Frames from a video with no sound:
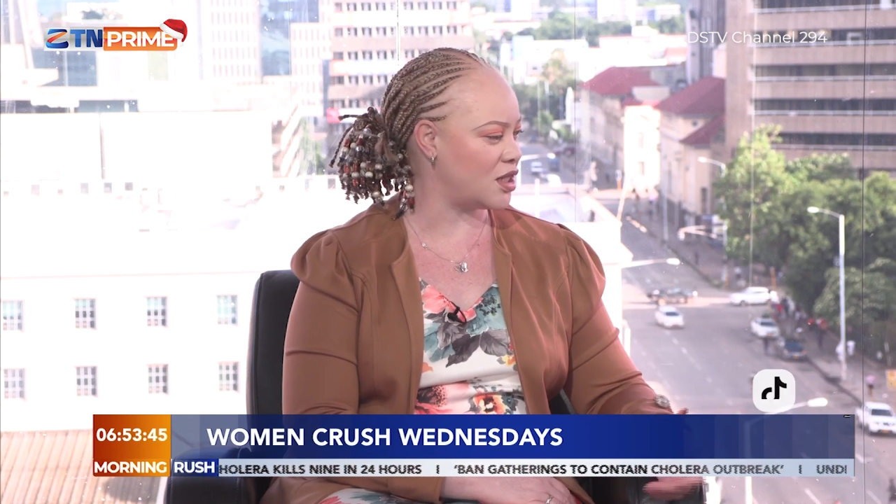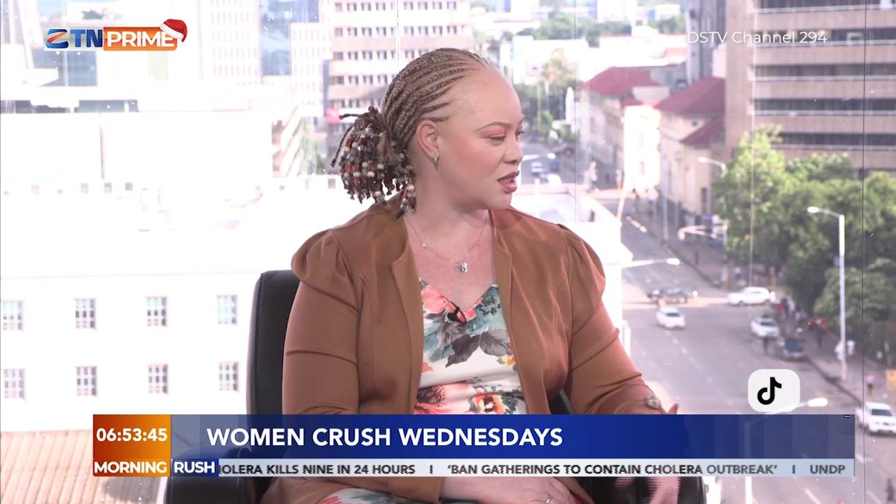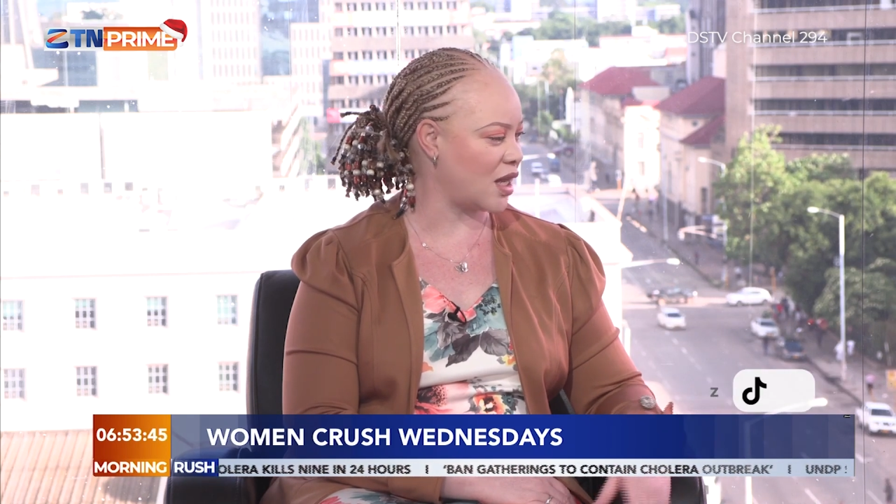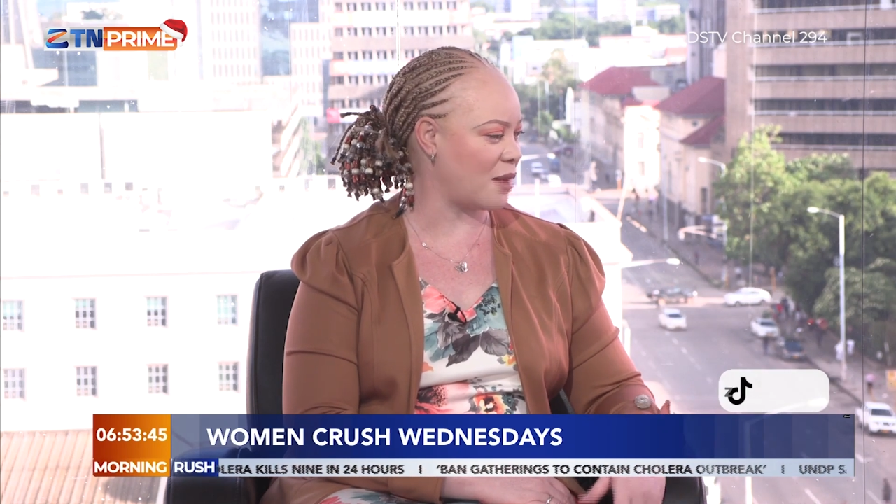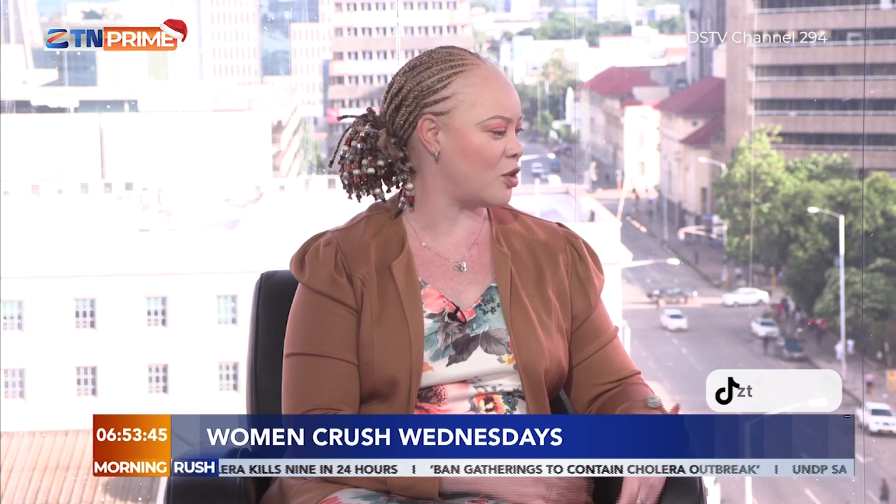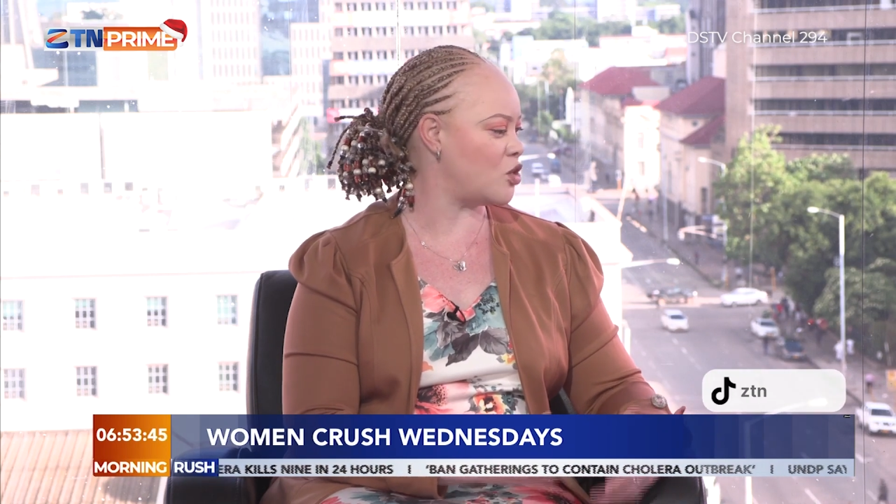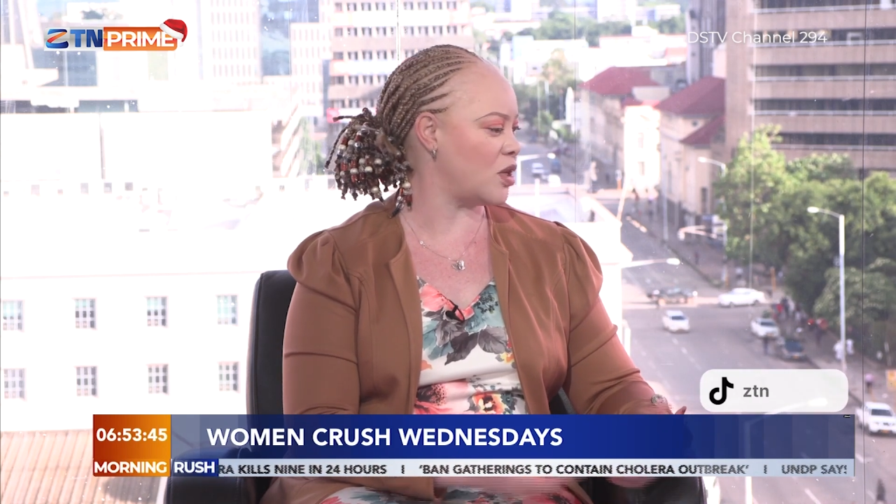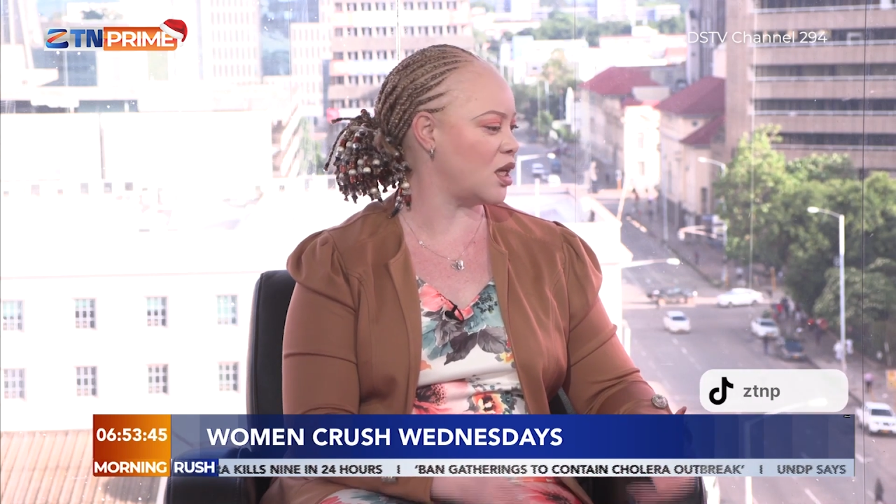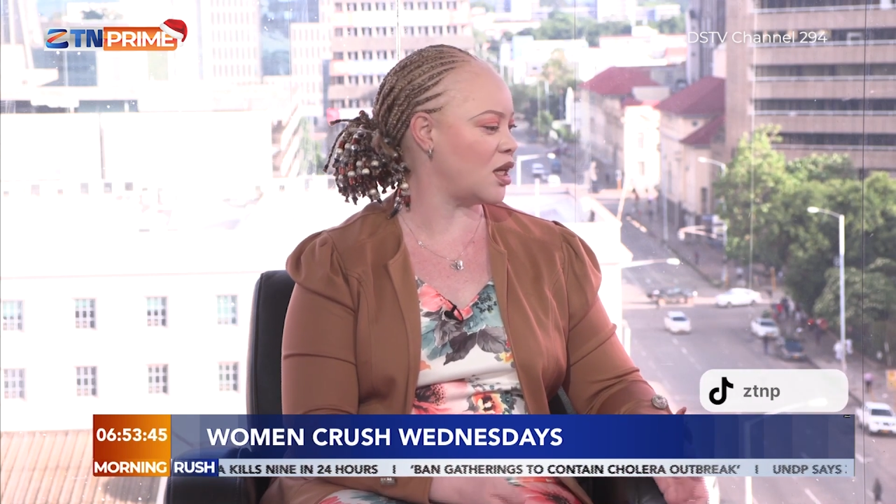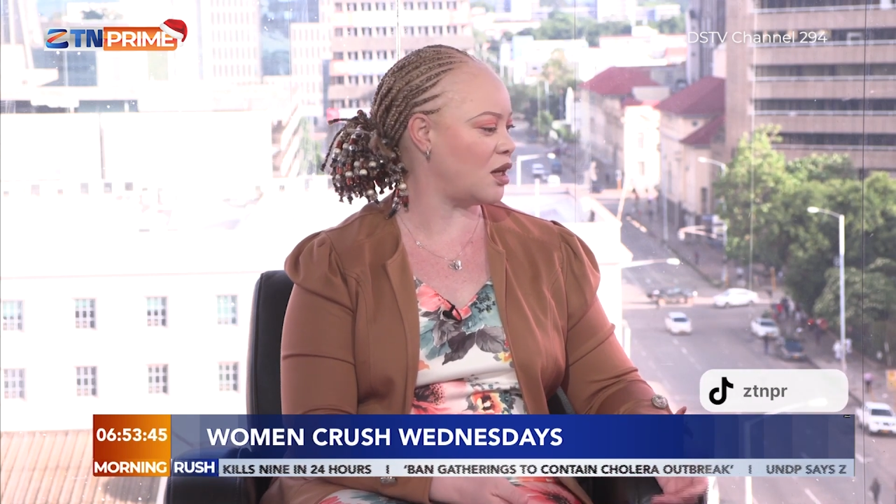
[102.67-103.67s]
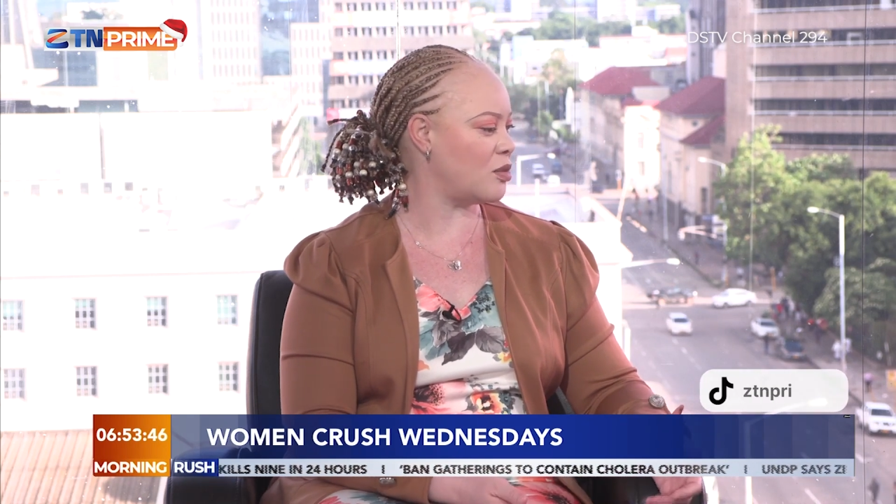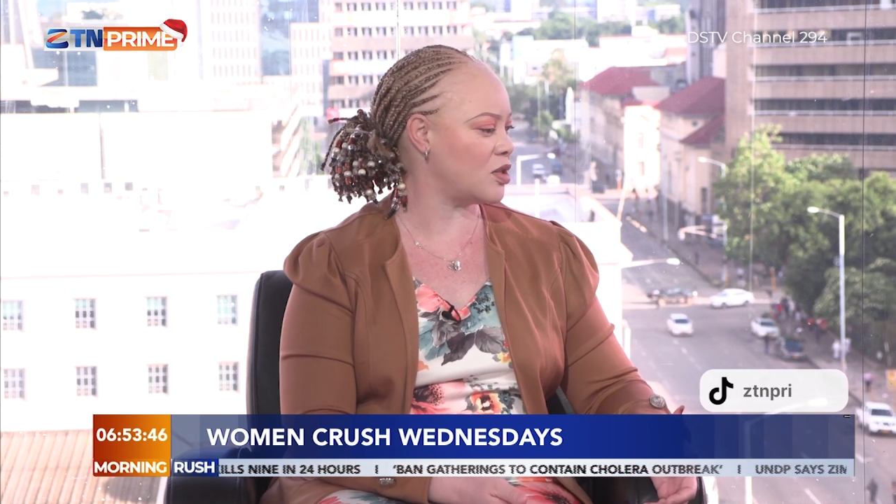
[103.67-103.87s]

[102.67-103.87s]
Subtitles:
She's like, I'm not doing it anymore.